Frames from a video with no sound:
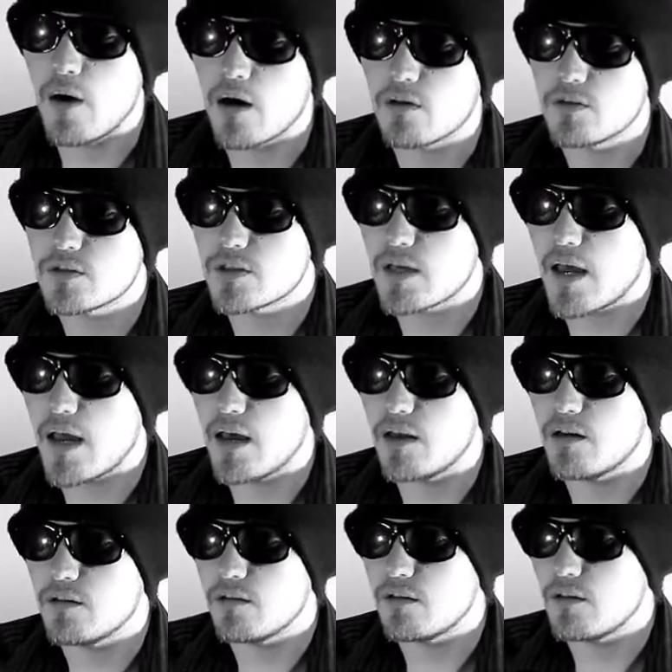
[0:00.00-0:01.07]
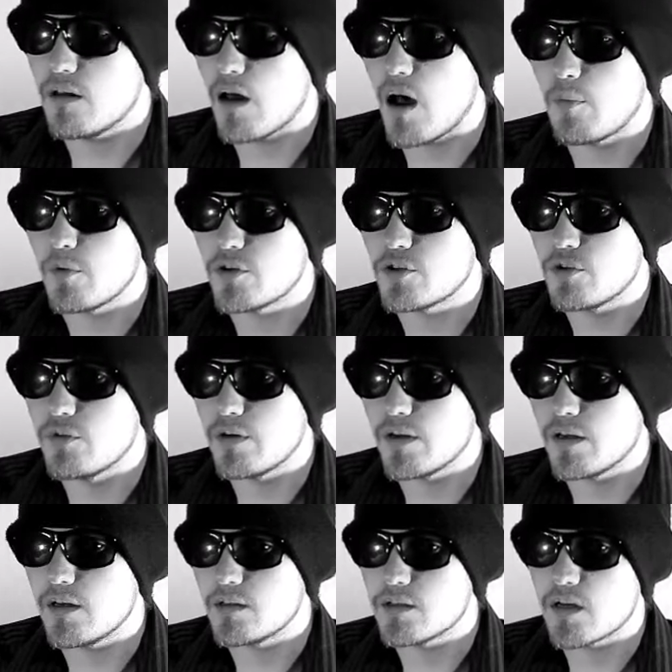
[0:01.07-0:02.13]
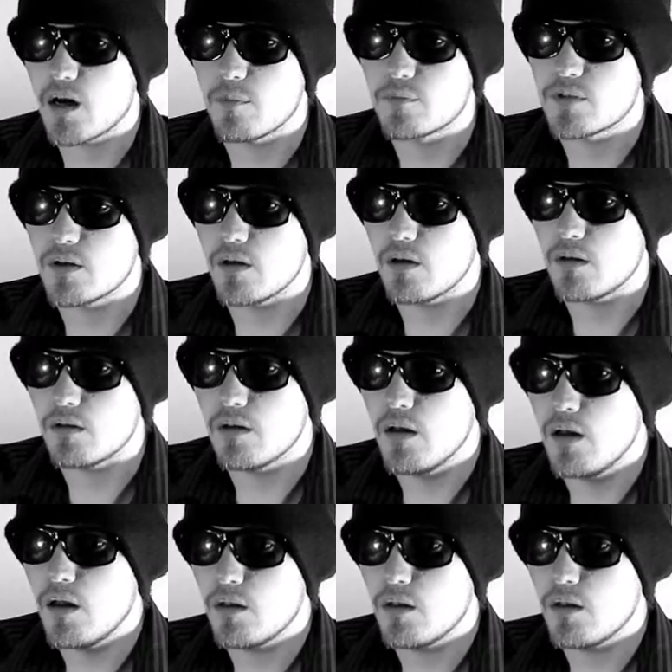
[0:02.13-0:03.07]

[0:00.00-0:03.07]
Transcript: models had the opportunity to come to